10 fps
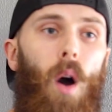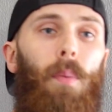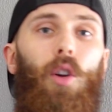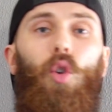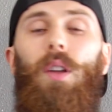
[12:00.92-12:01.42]

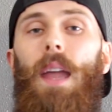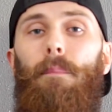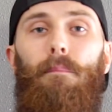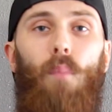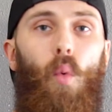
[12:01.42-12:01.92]
up and
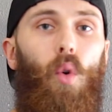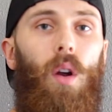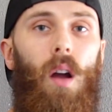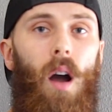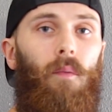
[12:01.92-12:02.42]
create more
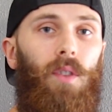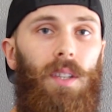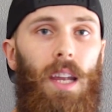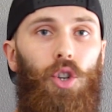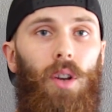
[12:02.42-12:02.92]

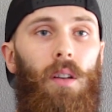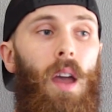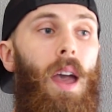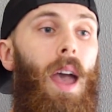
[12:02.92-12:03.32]
conversation,